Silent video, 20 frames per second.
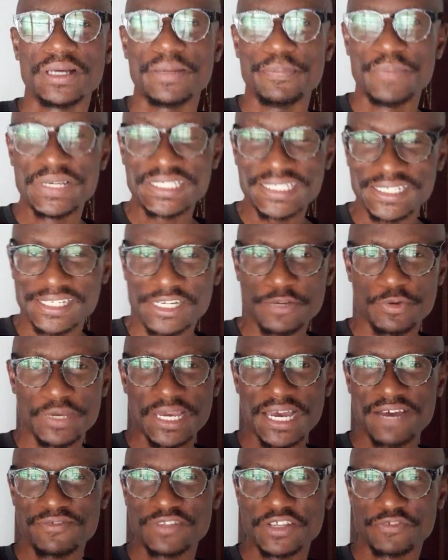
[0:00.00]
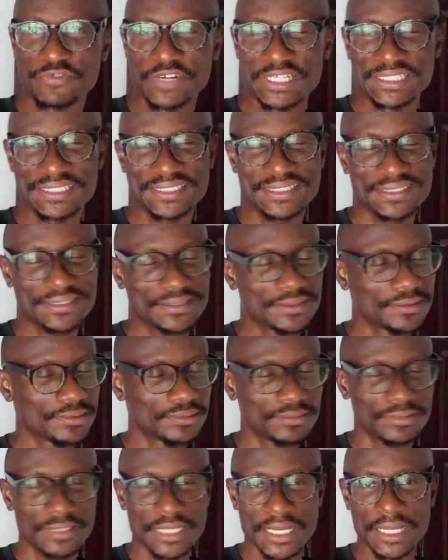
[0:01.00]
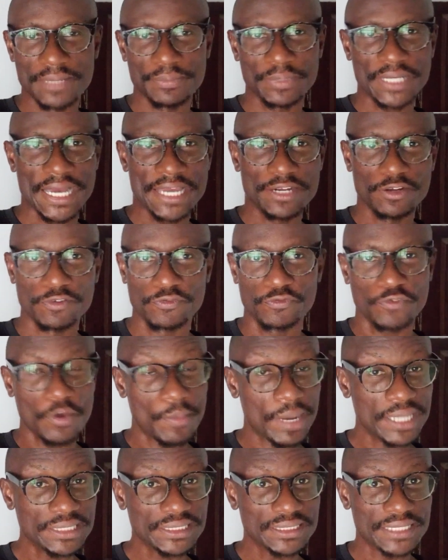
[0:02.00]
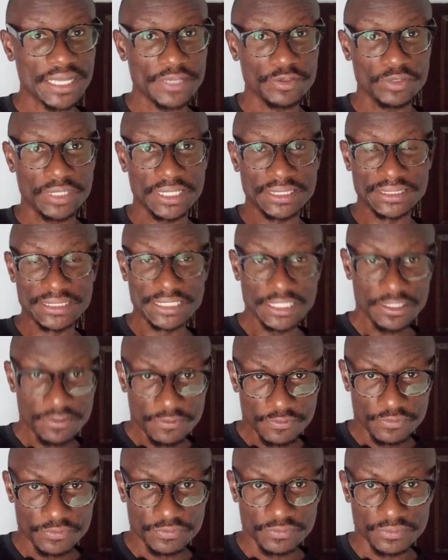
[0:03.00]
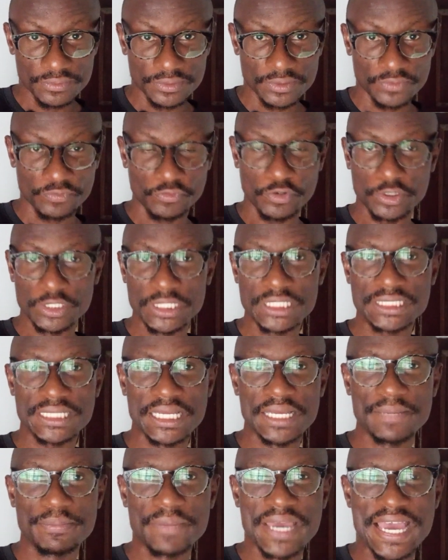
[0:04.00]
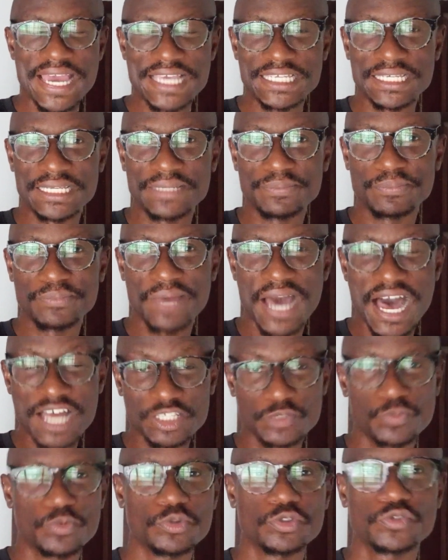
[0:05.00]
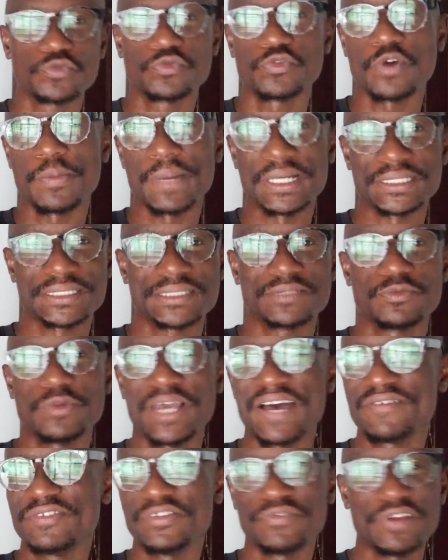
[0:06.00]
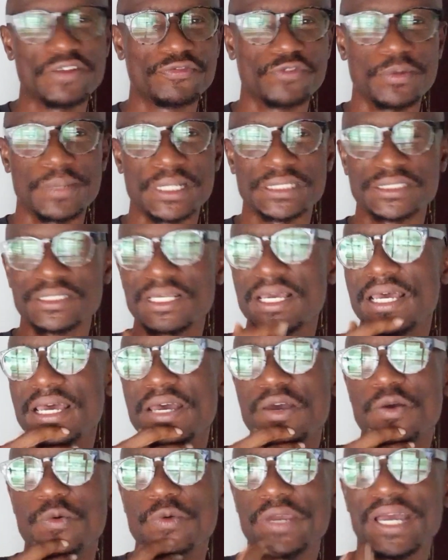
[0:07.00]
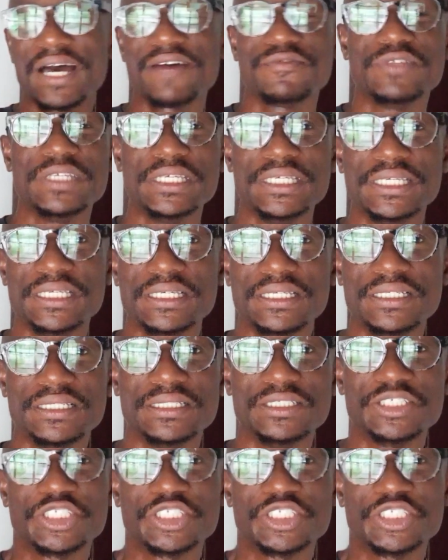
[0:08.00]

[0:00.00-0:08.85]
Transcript: Basically, we have different kind of formats that you can give for this output formats. We have different formats. We have the